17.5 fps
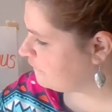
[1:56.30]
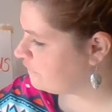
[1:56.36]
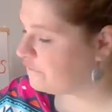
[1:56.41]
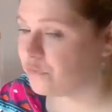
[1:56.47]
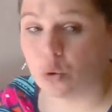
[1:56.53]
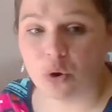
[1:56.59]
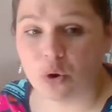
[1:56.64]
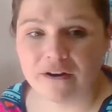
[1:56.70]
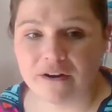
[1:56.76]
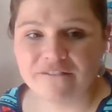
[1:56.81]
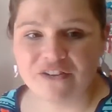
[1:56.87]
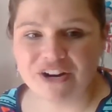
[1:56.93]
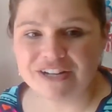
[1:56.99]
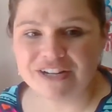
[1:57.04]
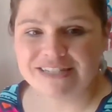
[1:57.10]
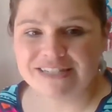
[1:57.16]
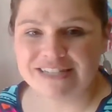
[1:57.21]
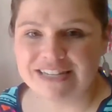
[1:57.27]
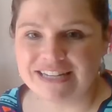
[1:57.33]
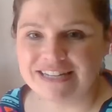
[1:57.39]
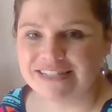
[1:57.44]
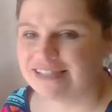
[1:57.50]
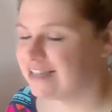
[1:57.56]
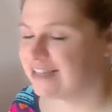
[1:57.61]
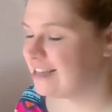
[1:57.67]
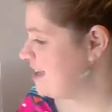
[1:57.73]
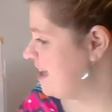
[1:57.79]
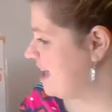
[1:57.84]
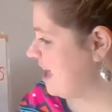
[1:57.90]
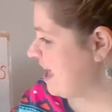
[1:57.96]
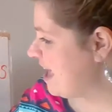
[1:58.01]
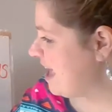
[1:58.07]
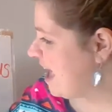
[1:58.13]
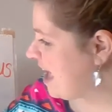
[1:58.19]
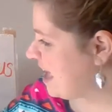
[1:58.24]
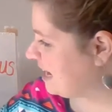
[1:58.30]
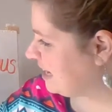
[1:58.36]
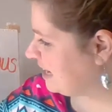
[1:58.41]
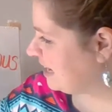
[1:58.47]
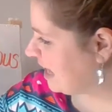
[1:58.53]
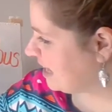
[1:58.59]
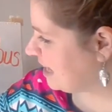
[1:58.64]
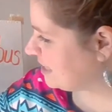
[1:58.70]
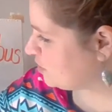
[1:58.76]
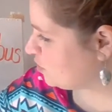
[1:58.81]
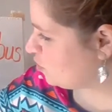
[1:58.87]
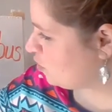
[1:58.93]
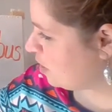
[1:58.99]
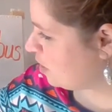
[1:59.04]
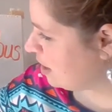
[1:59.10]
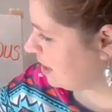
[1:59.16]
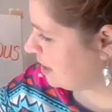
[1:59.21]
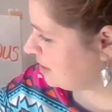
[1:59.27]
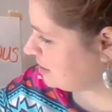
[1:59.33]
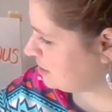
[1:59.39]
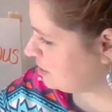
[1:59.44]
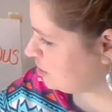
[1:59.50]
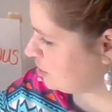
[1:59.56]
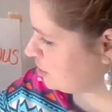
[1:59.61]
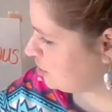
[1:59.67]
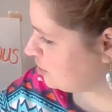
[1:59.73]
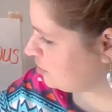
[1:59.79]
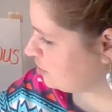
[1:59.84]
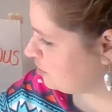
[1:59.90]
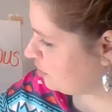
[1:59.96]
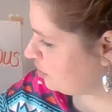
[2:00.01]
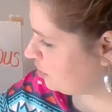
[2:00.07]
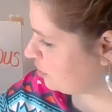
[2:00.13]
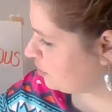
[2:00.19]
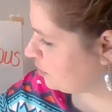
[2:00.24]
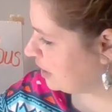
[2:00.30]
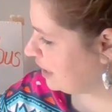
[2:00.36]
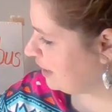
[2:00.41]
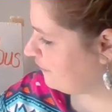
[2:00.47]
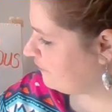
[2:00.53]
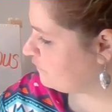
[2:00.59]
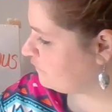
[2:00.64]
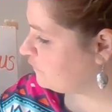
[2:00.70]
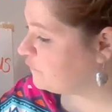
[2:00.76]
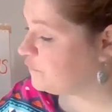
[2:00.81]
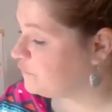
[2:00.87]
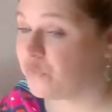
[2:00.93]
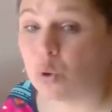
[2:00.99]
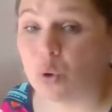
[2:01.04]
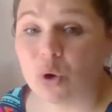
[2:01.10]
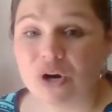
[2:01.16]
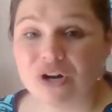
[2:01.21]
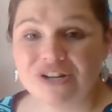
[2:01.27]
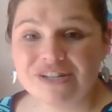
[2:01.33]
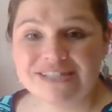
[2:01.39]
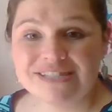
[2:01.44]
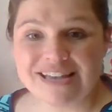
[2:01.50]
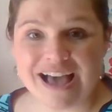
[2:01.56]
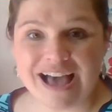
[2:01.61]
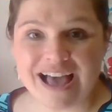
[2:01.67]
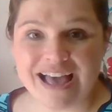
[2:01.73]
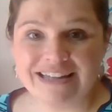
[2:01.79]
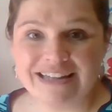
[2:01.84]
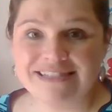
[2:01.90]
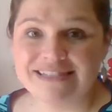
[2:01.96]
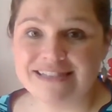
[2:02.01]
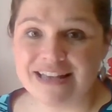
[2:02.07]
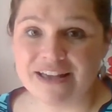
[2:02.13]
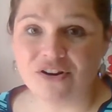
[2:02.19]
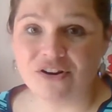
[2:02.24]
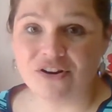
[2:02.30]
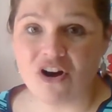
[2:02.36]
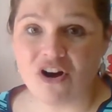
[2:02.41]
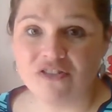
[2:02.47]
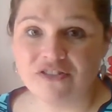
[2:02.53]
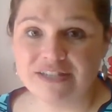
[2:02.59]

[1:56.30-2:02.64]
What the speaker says: 4 vertices, and it has 1, 2, 3, 4 sides that are all